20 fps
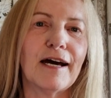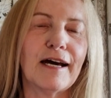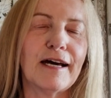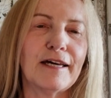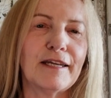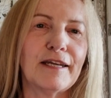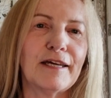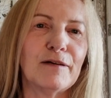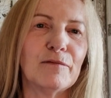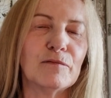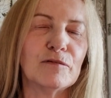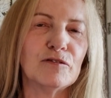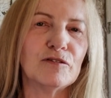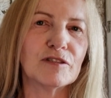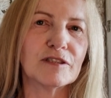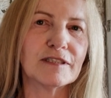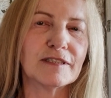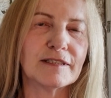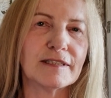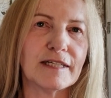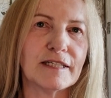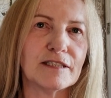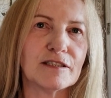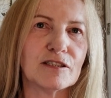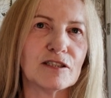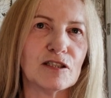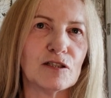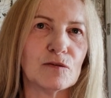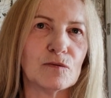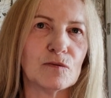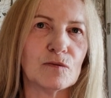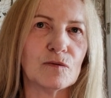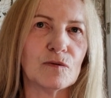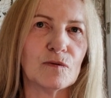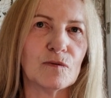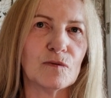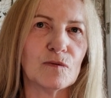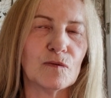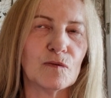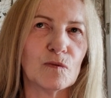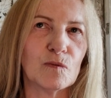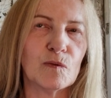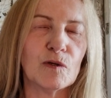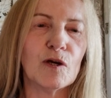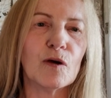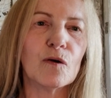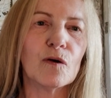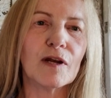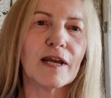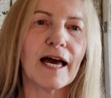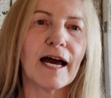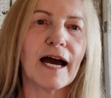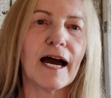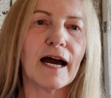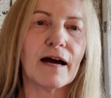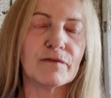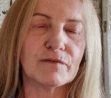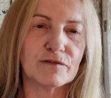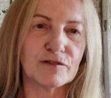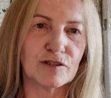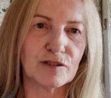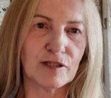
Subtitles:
And I would just say to you, we all have